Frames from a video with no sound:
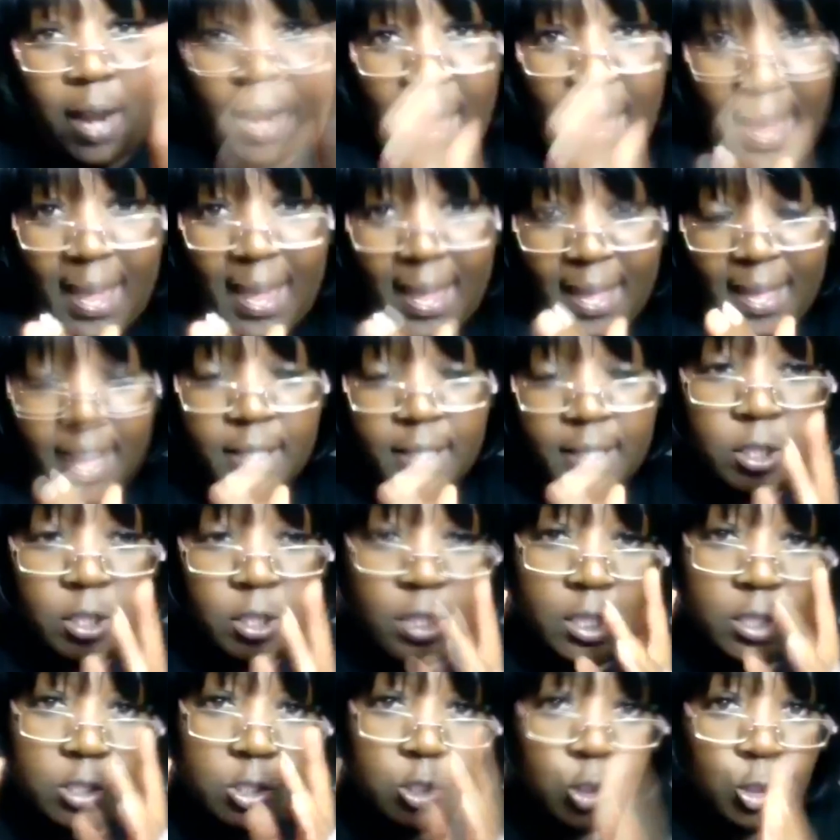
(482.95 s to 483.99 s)
and
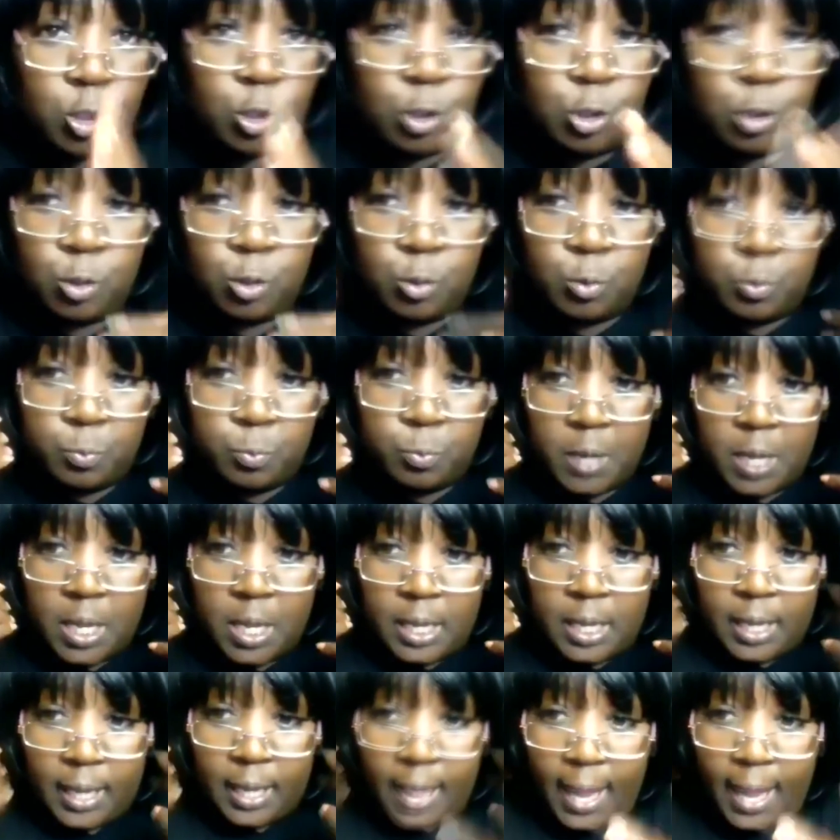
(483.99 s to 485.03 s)
the Zoom
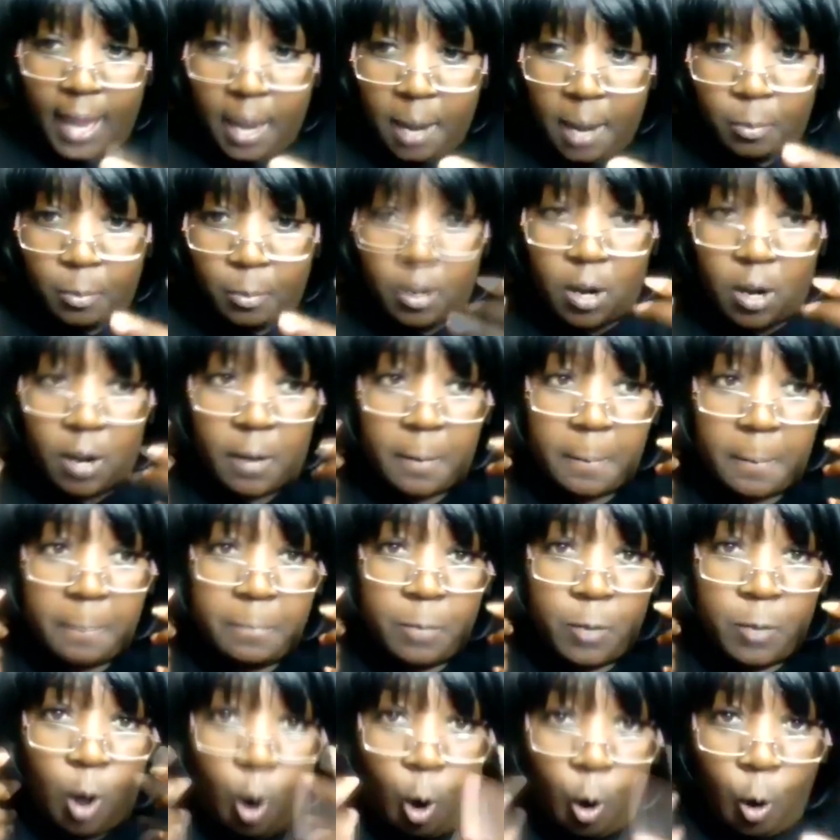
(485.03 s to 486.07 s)
camera
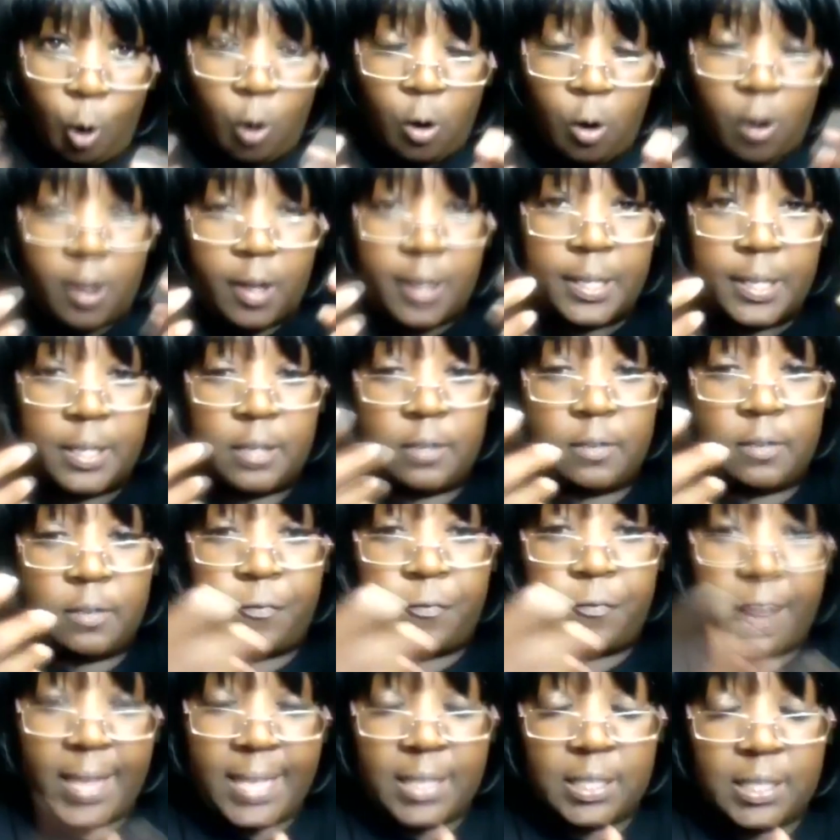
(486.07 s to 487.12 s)
on
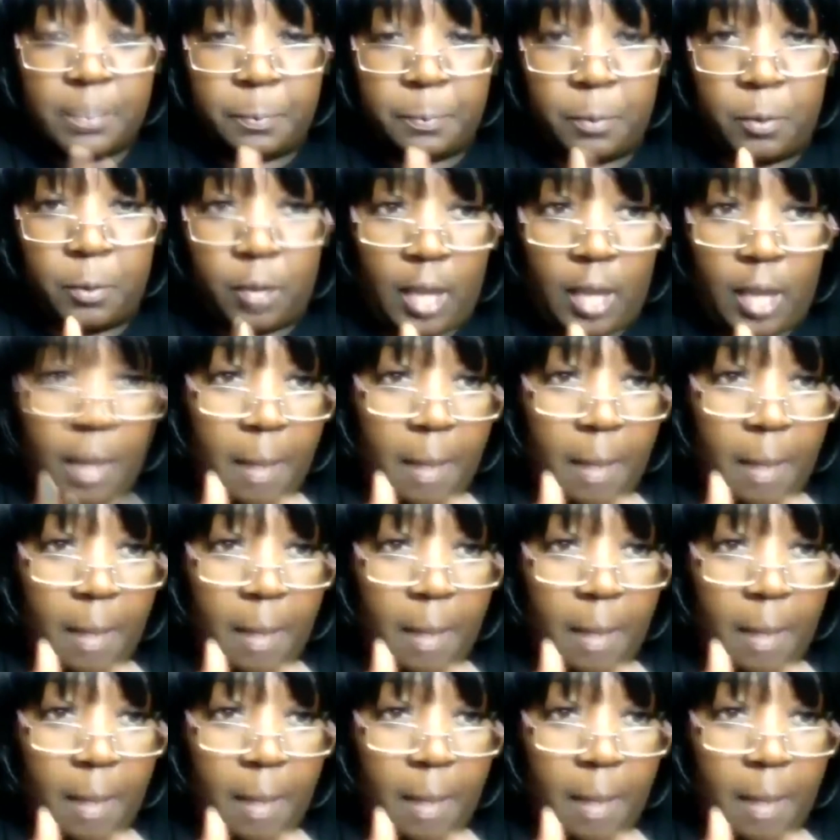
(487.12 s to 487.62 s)
Facebook. I